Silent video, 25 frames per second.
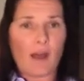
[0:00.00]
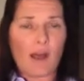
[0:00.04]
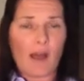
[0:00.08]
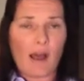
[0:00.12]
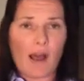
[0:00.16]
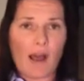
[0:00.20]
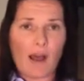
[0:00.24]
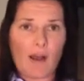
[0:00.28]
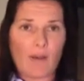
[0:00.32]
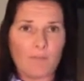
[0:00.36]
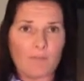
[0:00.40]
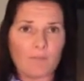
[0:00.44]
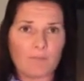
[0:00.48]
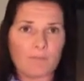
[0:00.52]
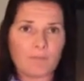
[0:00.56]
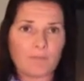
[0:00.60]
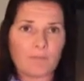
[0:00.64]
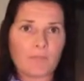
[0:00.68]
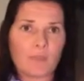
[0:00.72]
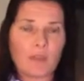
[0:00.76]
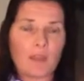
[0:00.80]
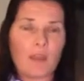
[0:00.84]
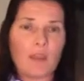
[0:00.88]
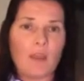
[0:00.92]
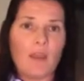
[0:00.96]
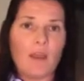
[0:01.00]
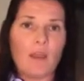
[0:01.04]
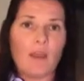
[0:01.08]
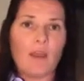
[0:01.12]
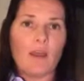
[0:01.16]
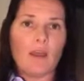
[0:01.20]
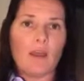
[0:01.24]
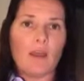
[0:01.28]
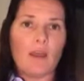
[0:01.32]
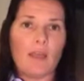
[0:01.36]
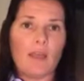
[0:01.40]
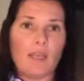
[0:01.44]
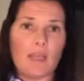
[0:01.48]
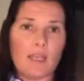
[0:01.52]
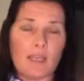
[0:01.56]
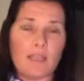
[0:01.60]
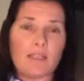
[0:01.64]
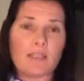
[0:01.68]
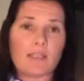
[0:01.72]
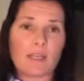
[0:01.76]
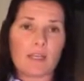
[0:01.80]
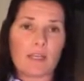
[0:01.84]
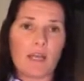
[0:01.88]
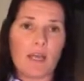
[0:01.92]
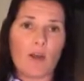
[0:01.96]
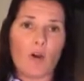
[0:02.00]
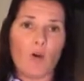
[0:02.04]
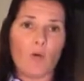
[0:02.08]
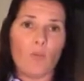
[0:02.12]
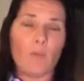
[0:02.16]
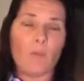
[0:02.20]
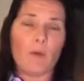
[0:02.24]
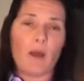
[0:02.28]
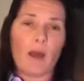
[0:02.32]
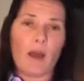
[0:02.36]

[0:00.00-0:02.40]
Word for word: Um, he's going to help,